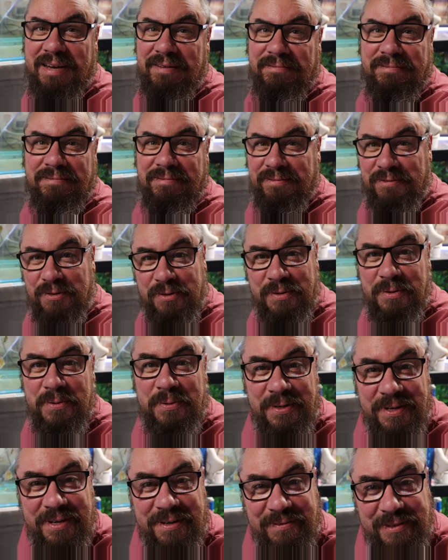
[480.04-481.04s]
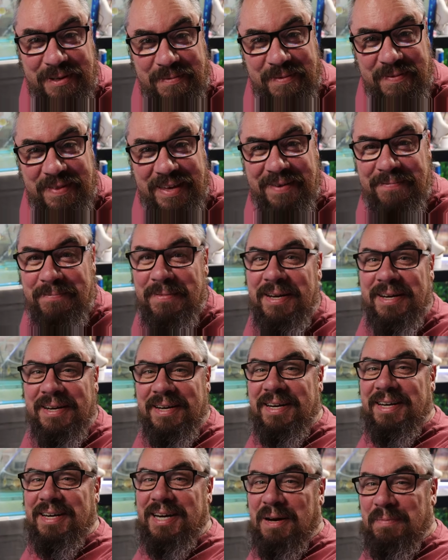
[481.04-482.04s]
have, if you're the owner of some of them,
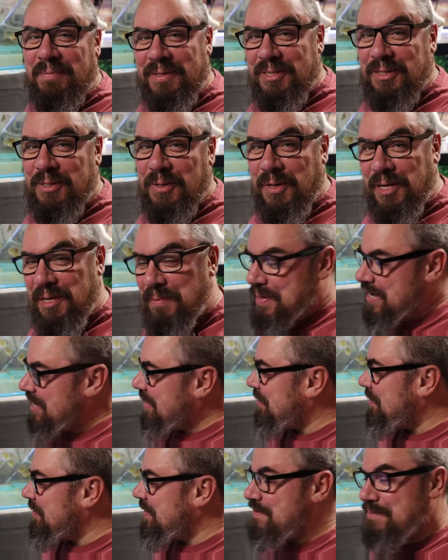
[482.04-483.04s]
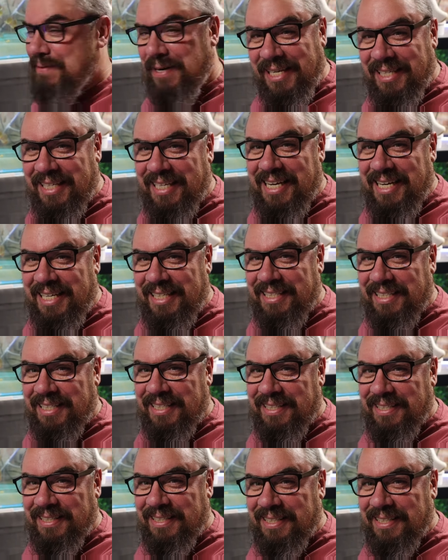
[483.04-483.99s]
come and join me on a Friday night,